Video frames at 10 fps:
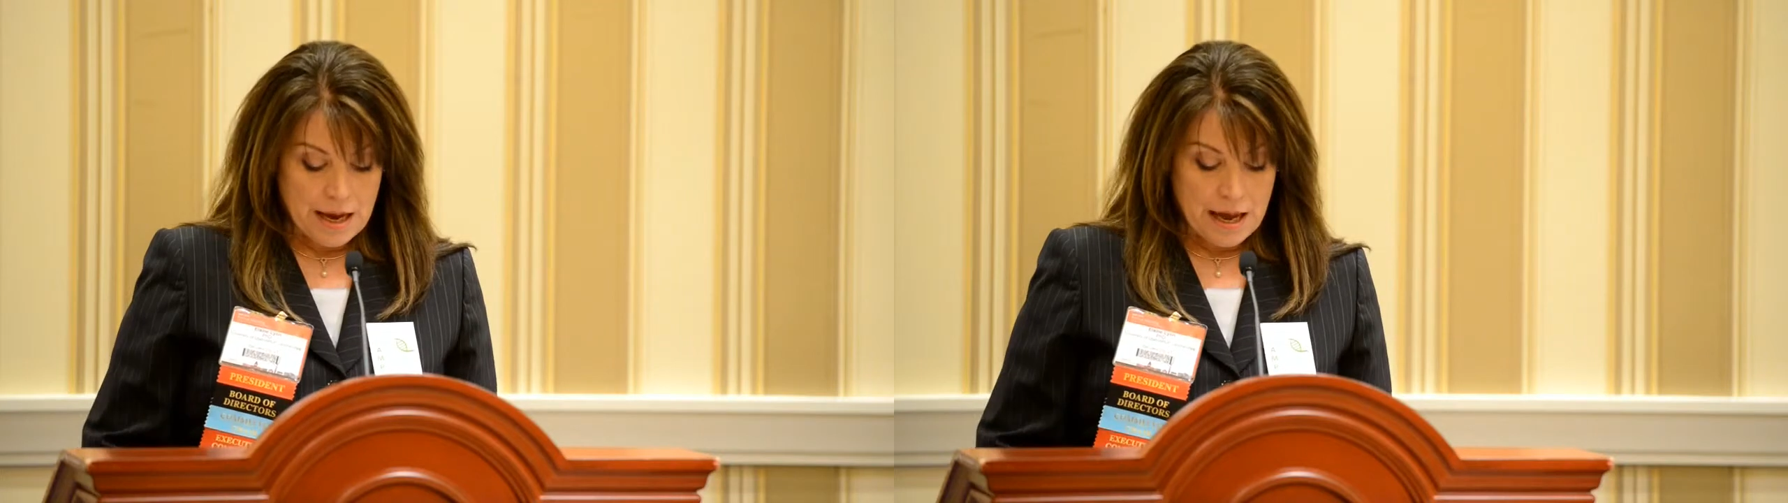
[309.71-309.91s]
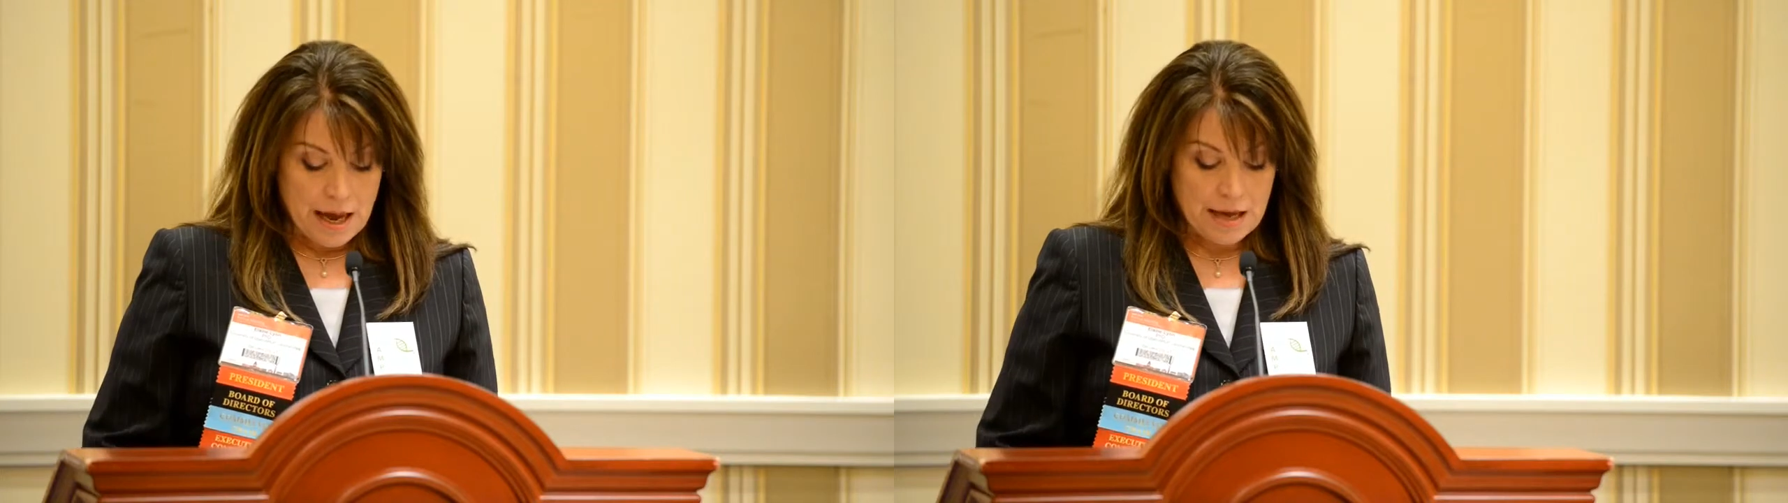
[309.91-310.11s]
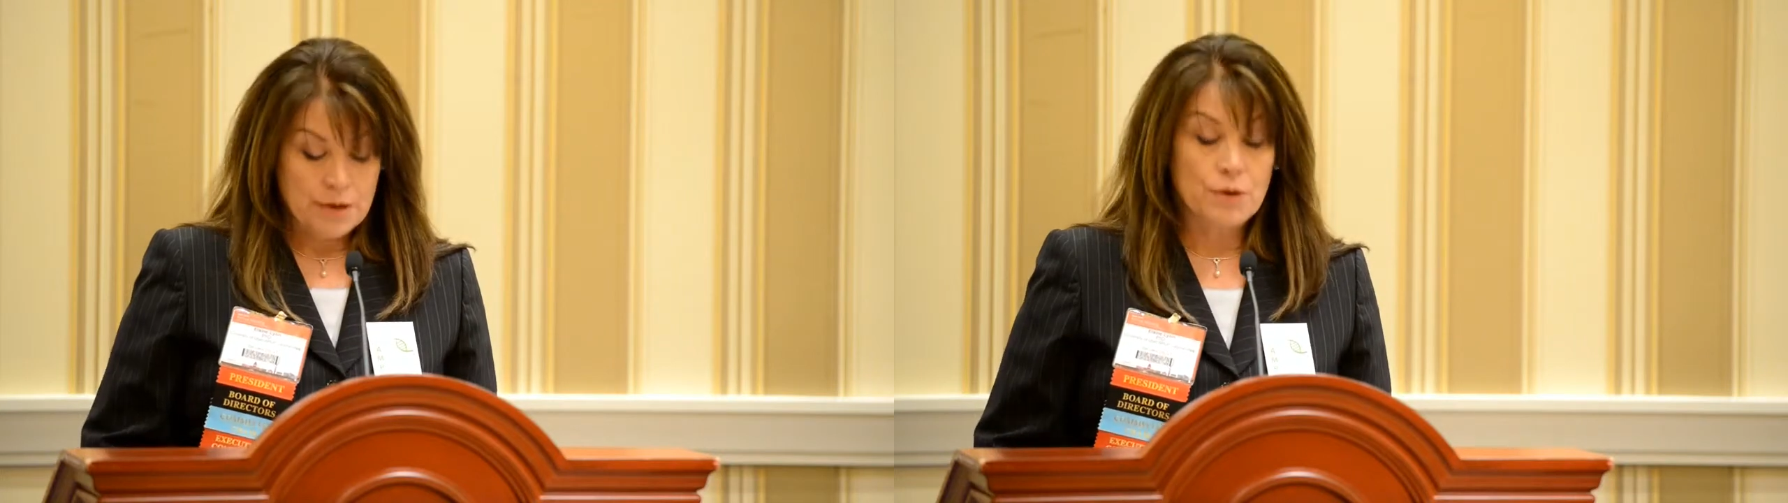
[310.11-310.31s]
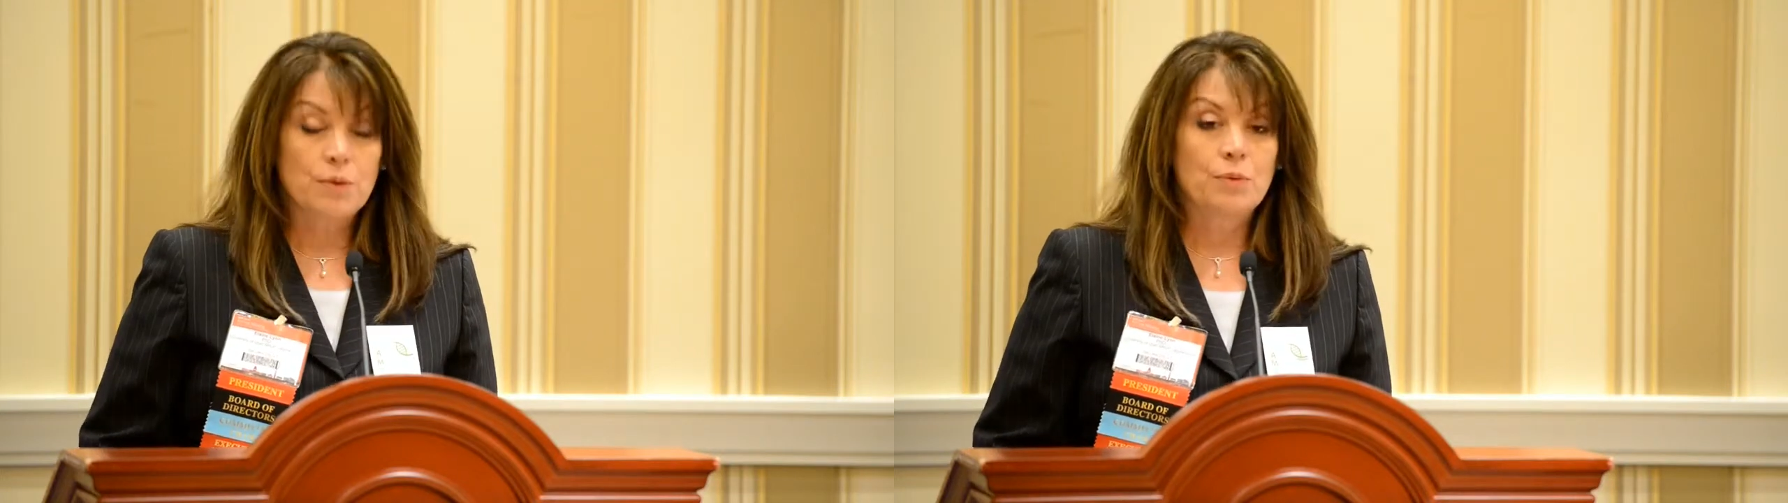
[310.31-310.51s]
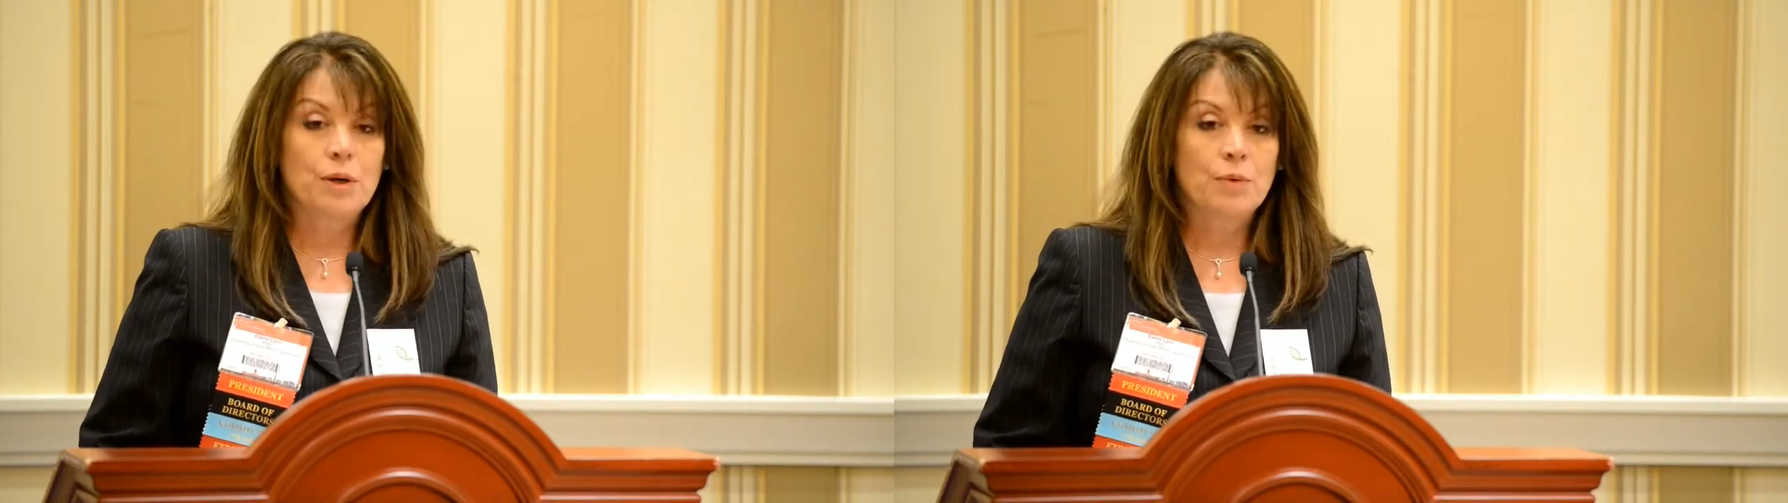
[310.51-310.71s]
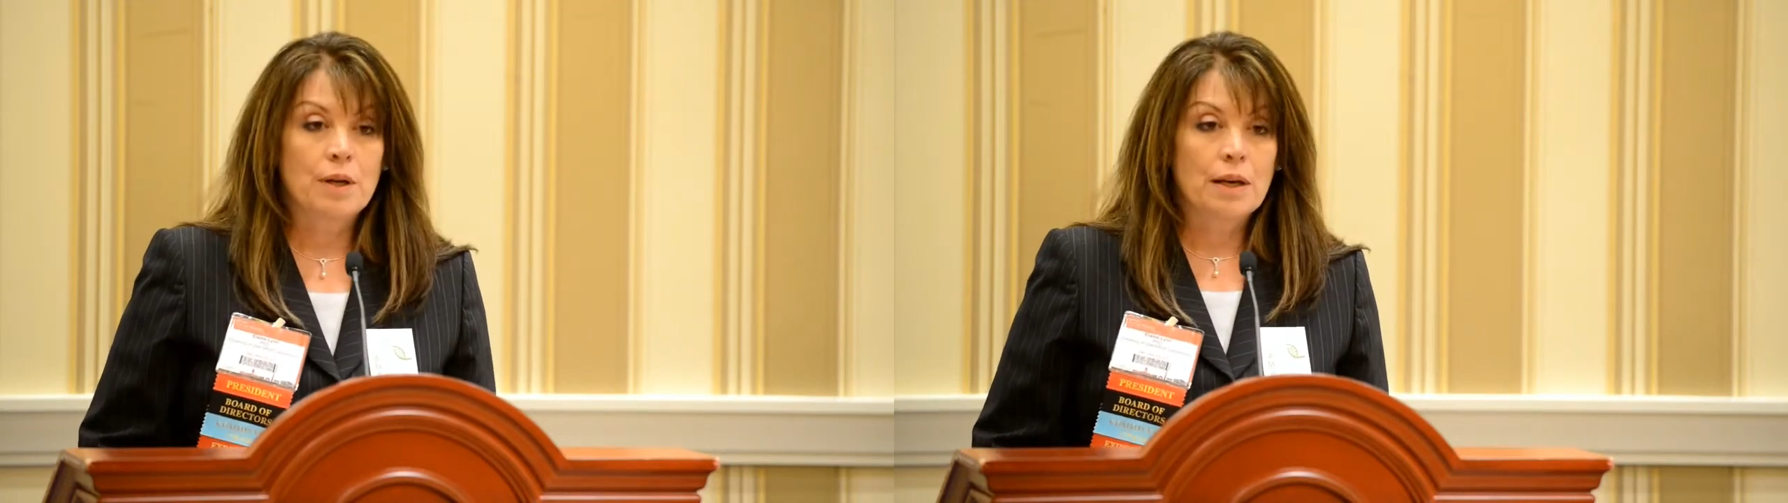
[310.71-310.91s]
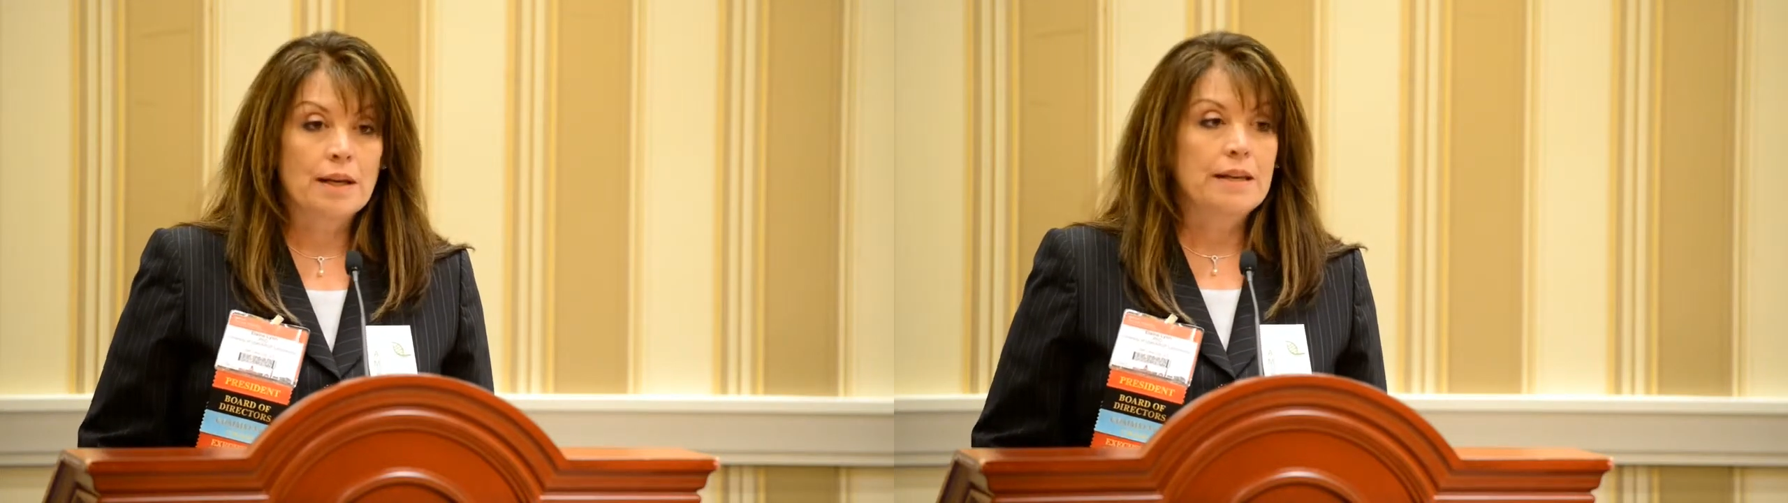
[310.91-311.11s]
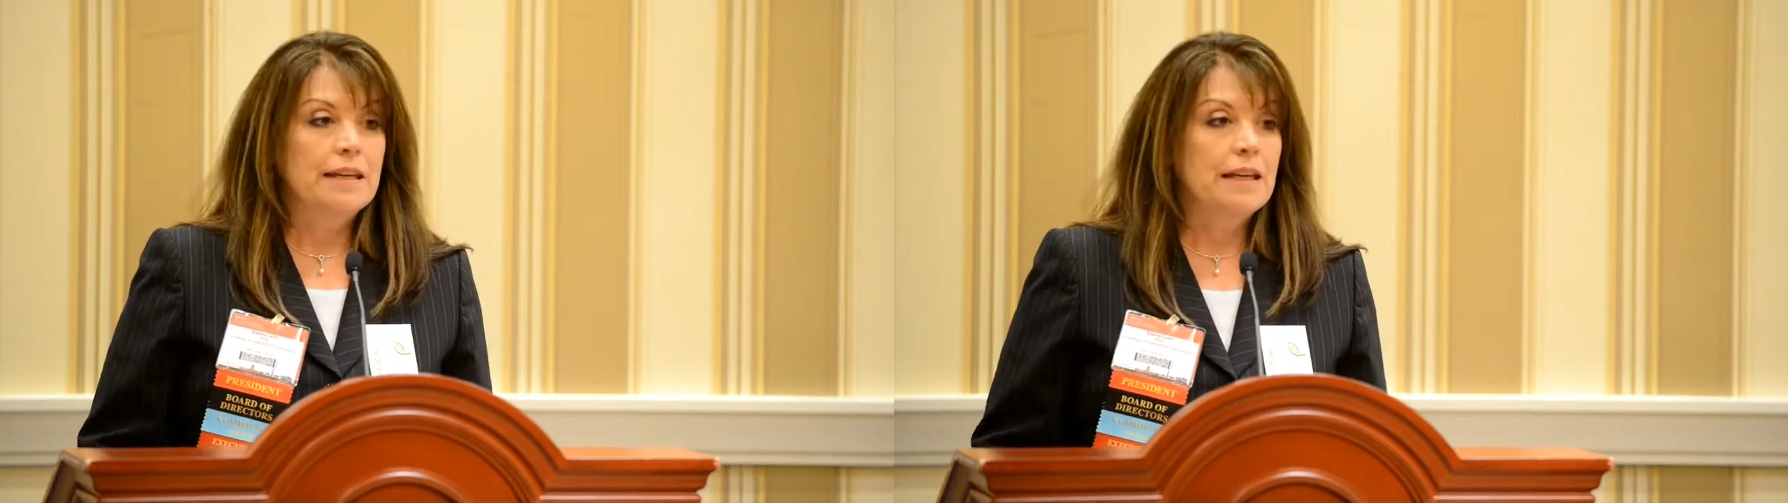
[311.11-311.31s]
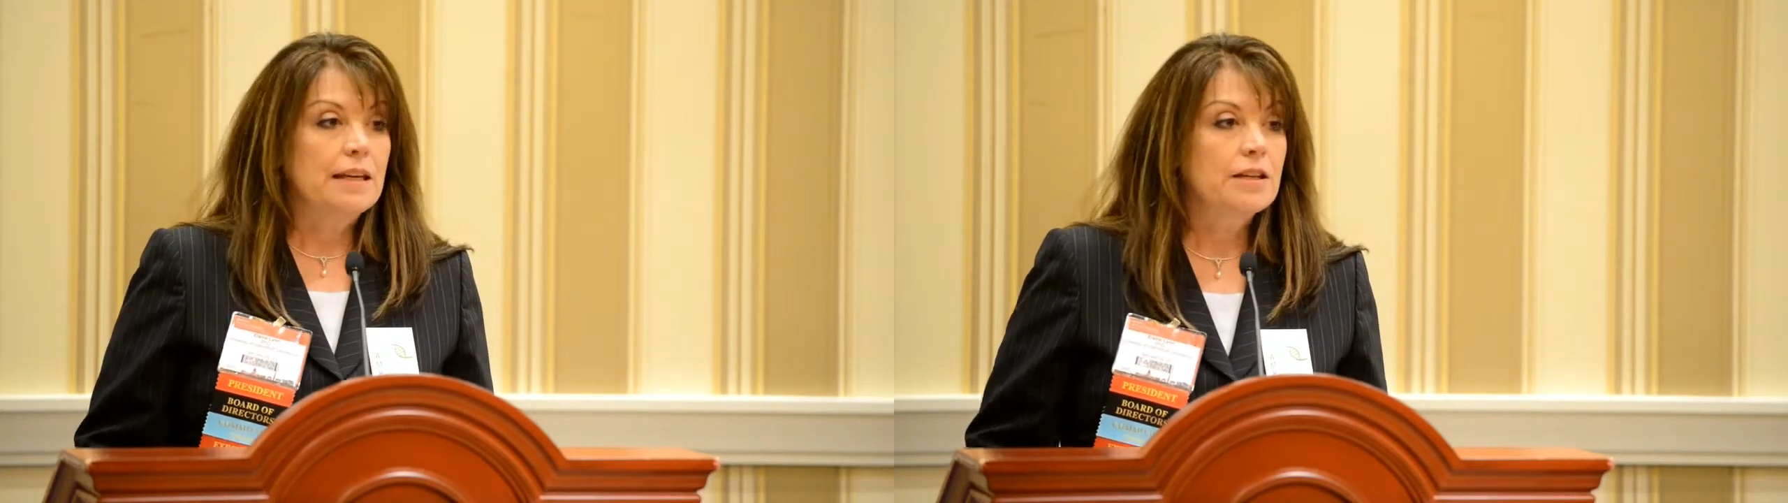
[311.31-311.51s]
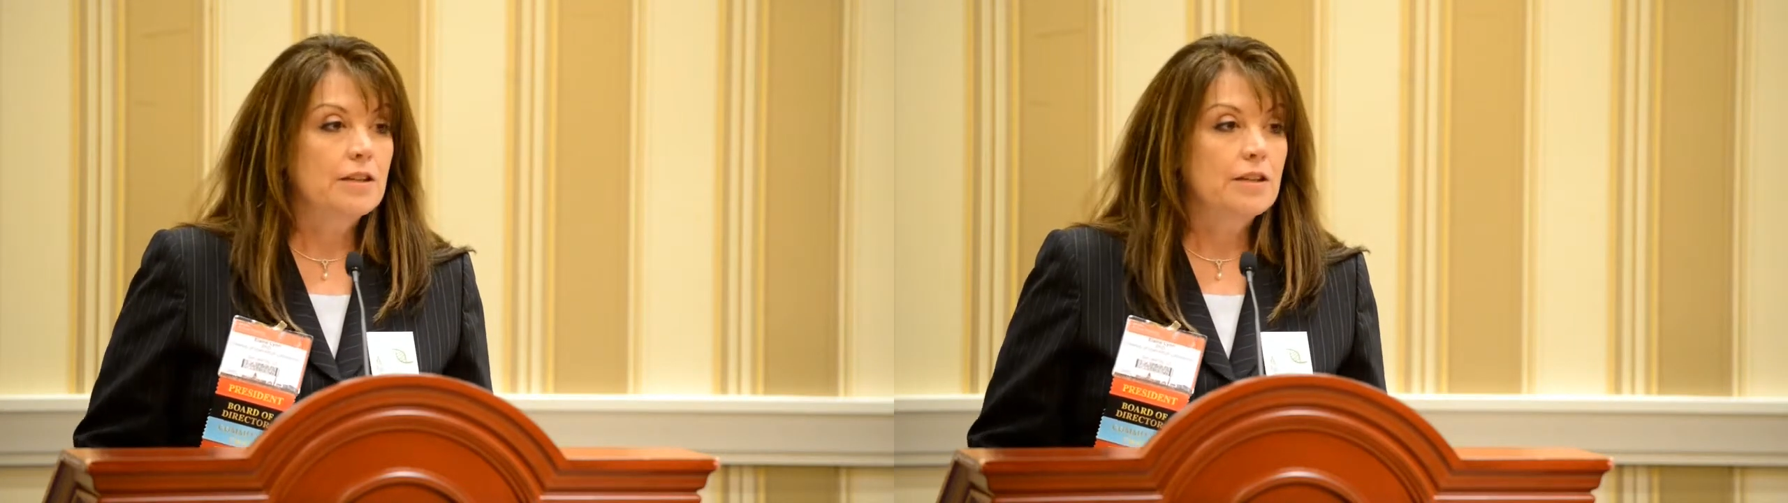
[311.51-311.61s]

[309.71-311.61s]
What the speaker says: and we will need